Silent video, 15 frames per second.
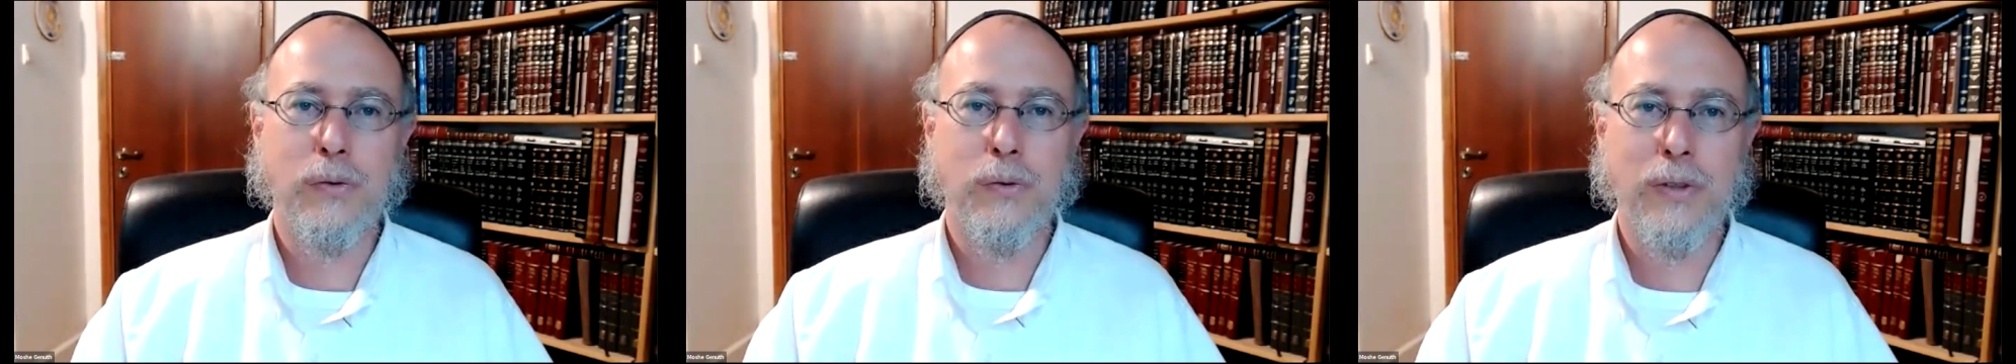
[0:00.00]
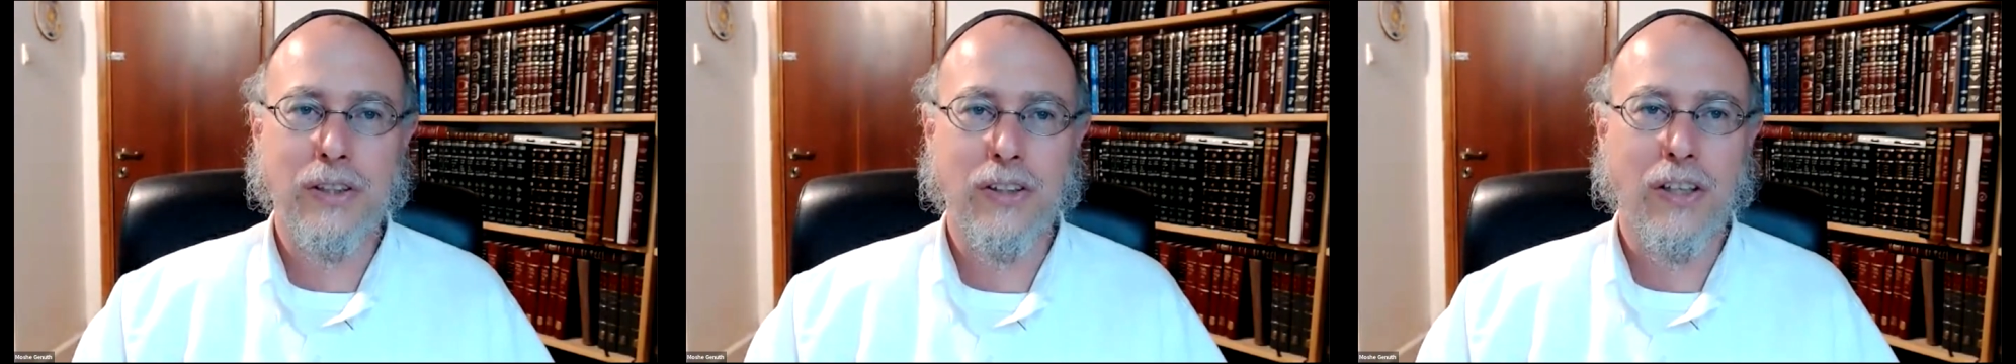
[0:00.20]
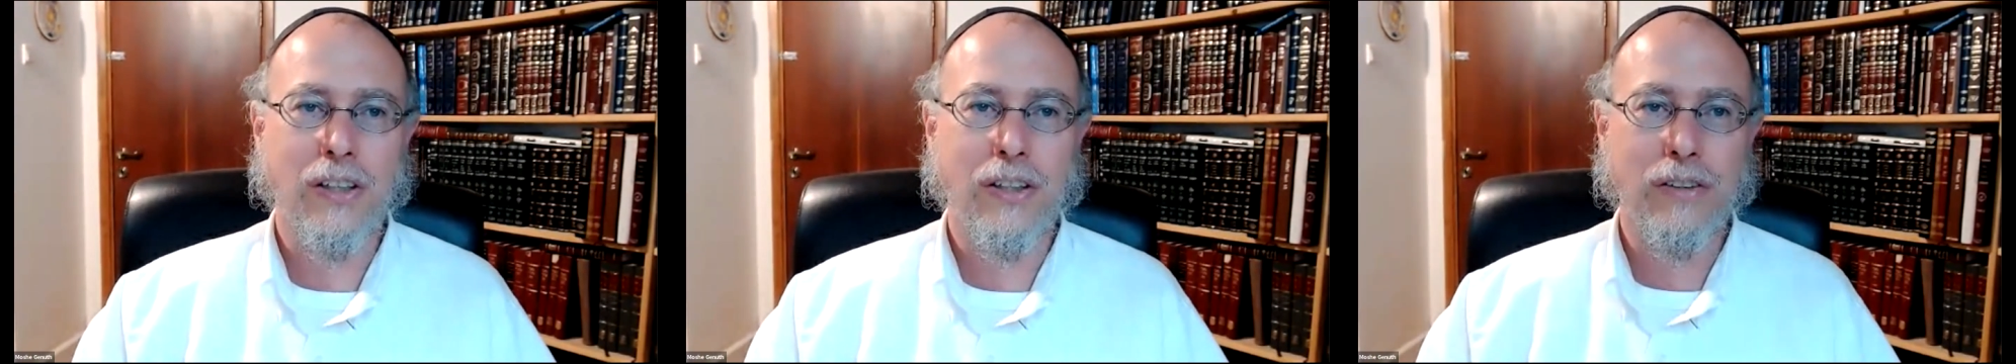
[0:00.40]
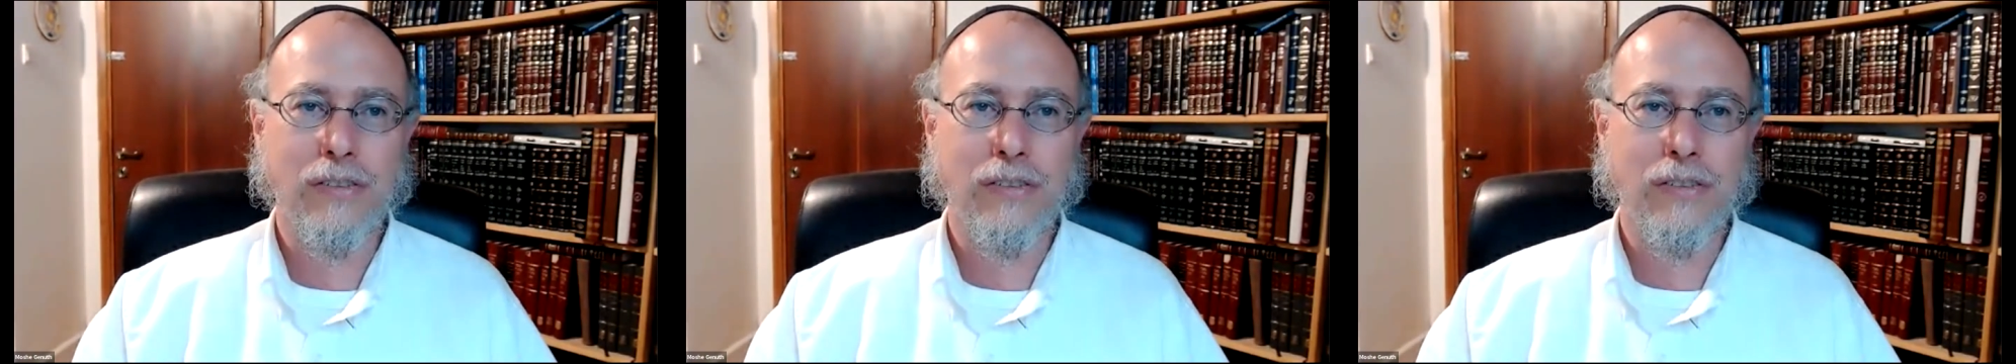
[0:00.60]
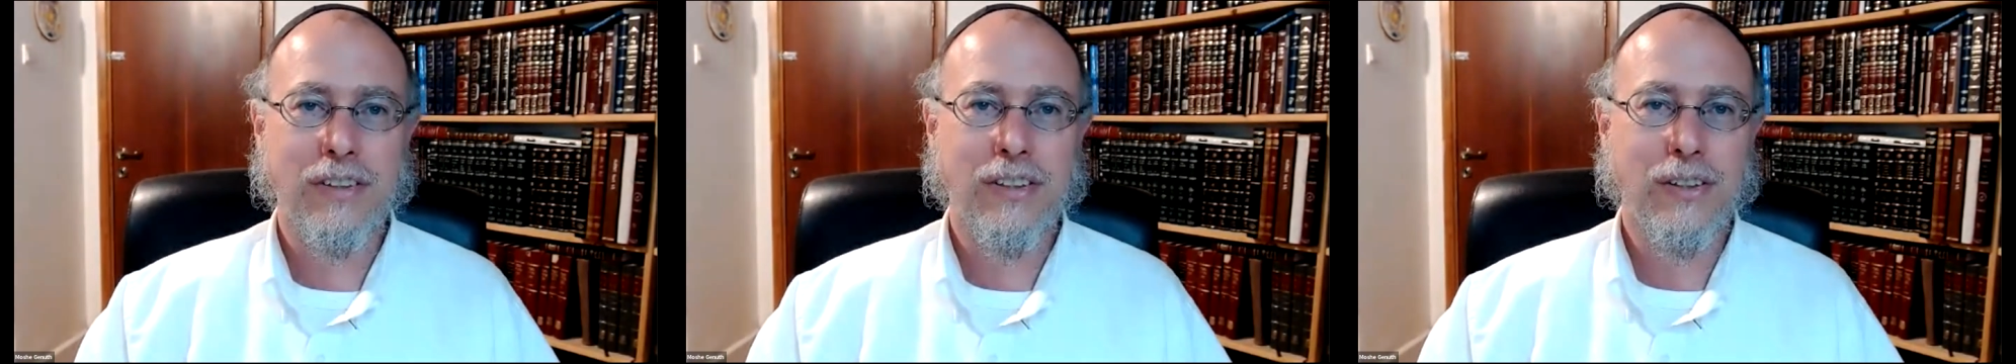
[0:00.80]
resolve,
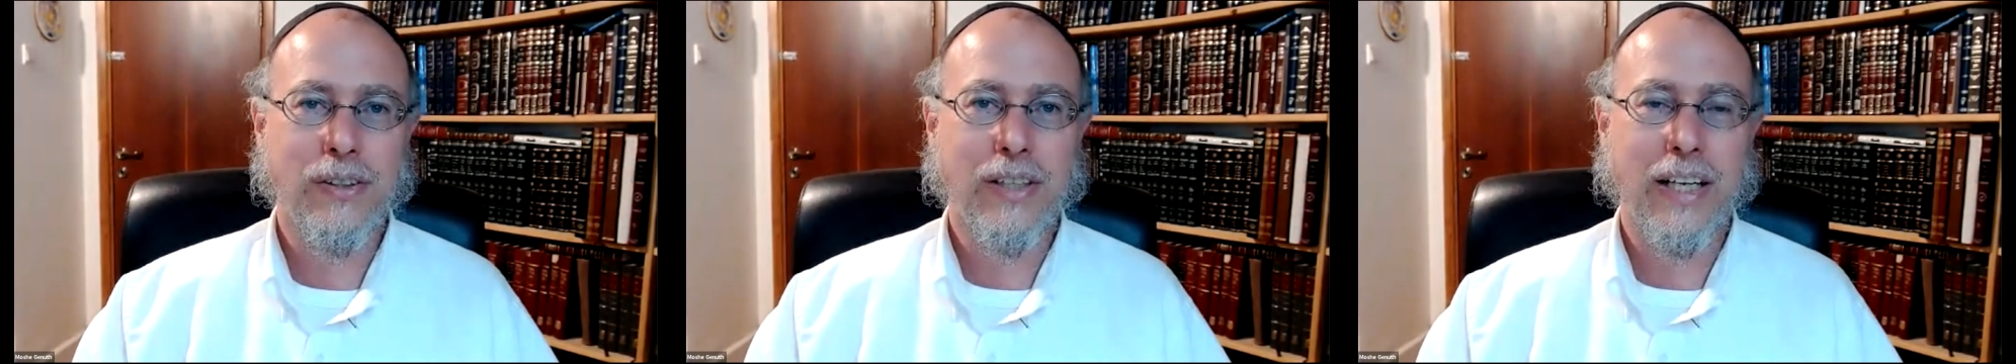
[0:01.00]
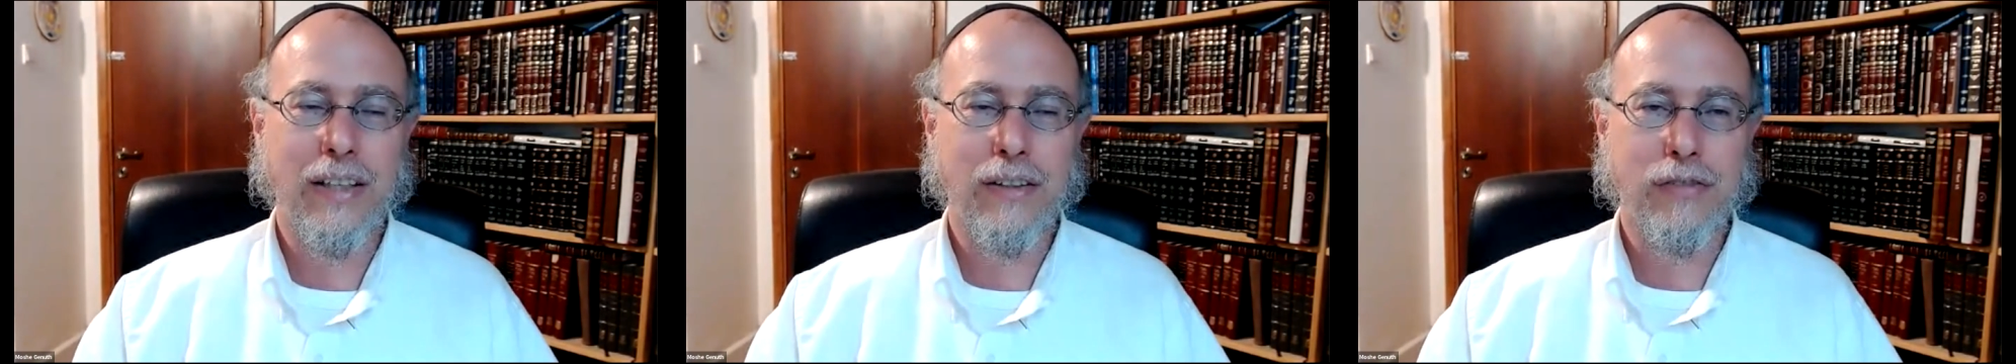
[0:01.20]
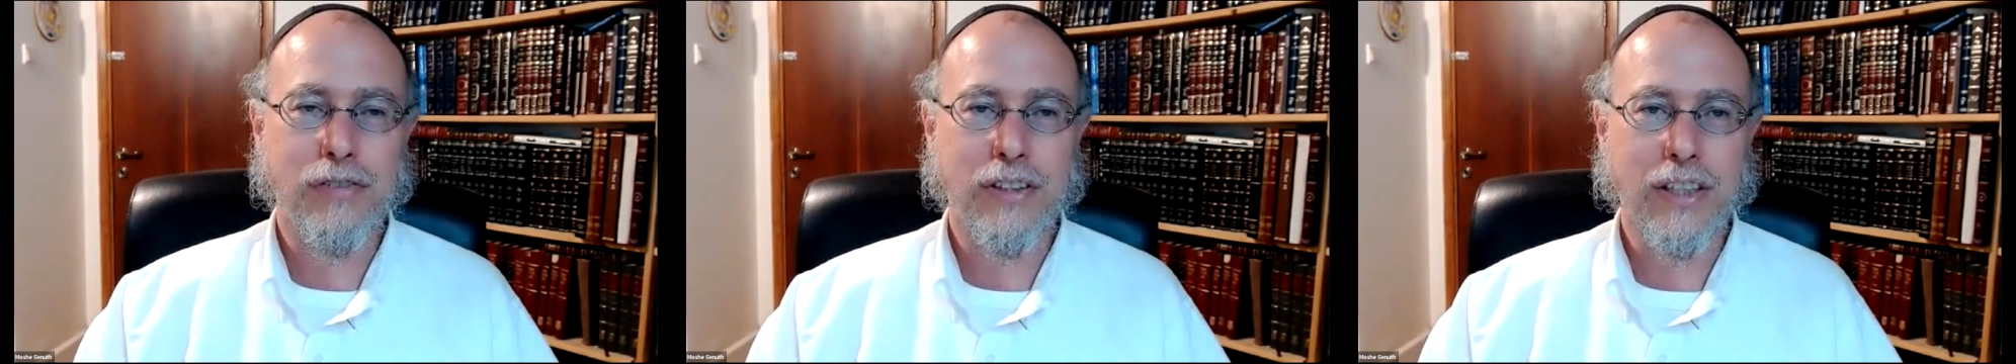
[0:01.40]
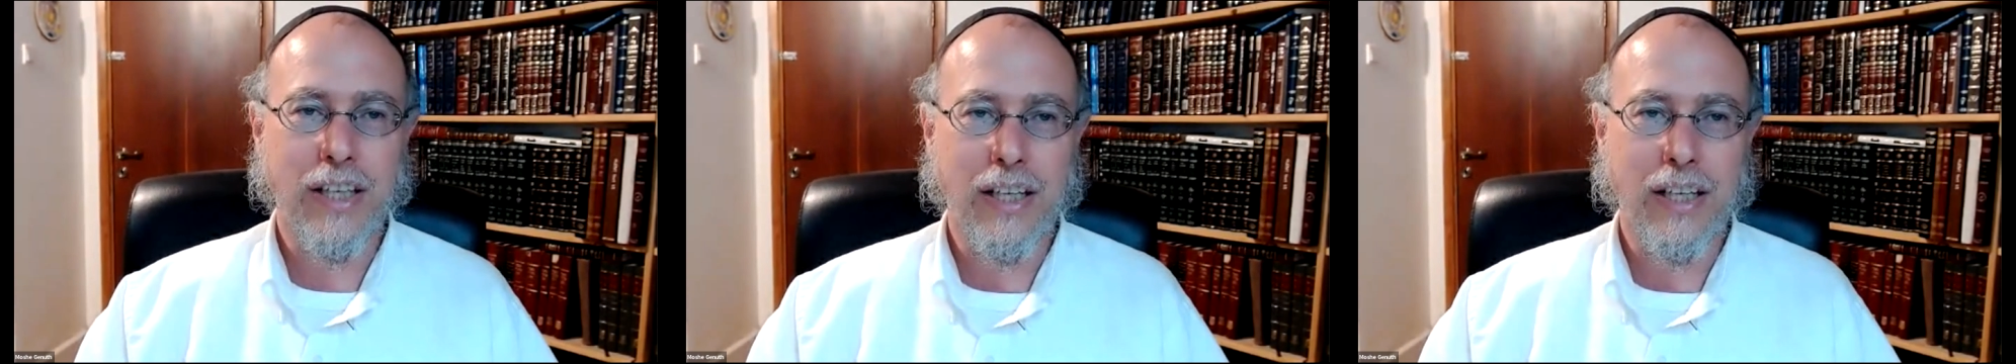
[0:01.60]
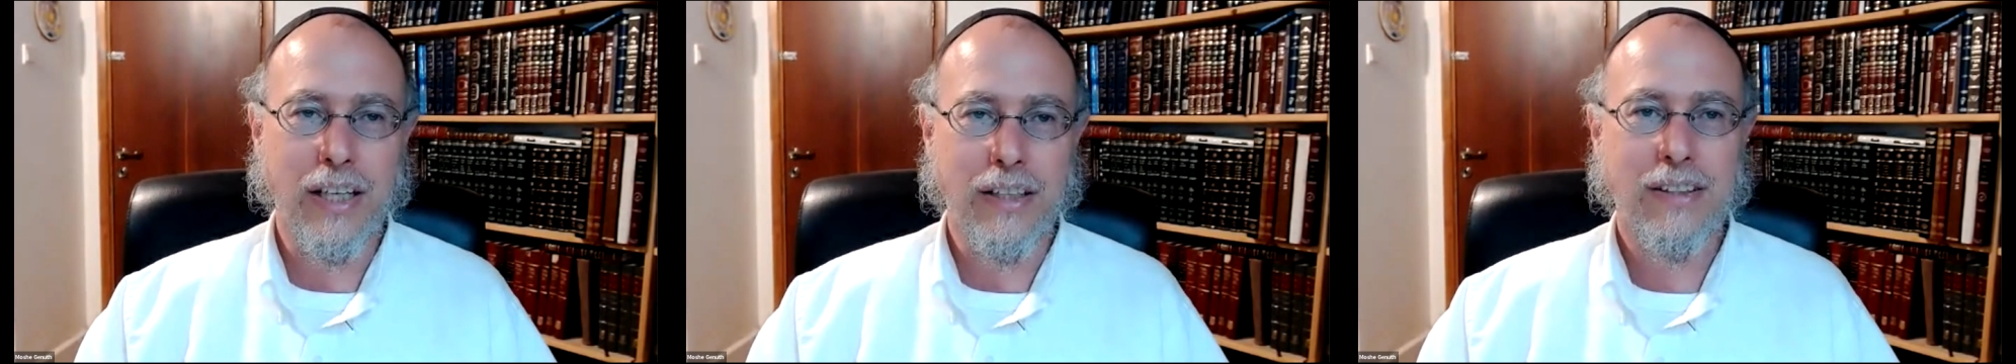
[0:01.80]
you can't
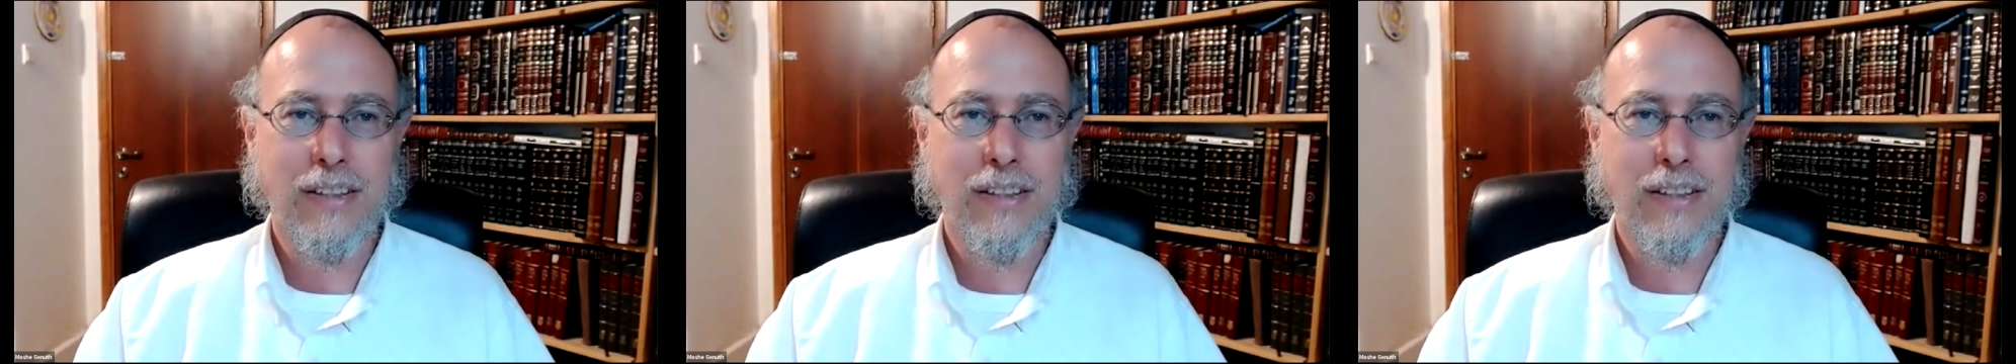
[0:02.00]
forget.